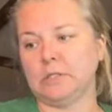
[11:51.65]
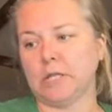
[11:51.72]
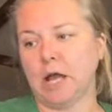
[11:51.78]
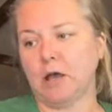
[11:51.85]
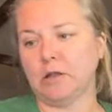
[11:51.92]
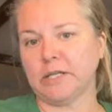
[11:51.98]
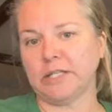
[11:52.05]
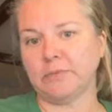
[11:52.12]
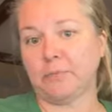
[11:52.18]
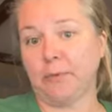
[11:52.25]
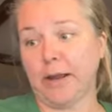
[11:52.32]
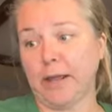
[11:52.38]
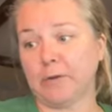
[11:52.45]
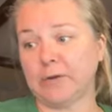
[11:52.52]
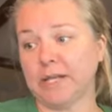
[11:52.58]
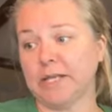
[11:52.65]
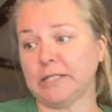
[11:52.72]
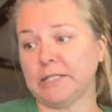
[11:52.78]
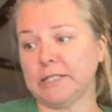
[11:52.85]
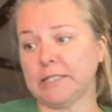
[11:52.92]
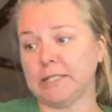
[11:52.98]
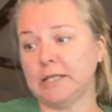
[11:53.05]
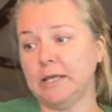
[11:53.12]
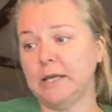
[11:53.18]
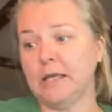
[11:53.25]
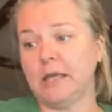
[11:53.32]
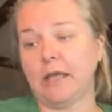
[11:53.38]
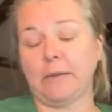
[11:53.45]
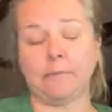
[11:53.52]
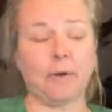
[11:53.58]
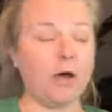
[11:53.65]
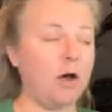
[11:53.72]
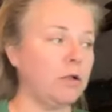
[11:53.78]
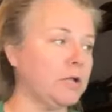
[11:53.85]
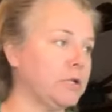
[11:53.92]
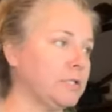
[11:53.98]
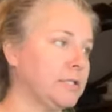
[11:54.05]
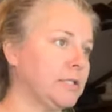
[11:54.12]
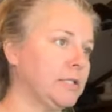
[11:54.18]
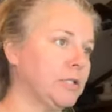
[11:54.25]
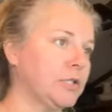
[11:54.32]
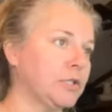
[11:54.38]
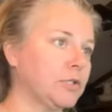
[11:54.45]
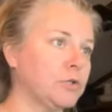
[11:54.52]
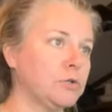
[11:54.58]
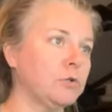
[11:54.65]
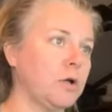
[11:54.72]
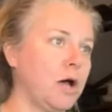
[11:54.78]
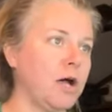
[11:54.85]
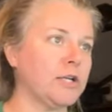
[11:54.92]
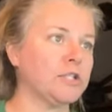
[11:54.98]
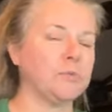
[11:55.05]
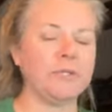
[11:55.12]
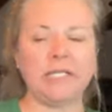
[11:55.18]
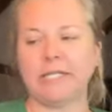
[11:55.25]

Dolly's brownies, and Paula's goulash.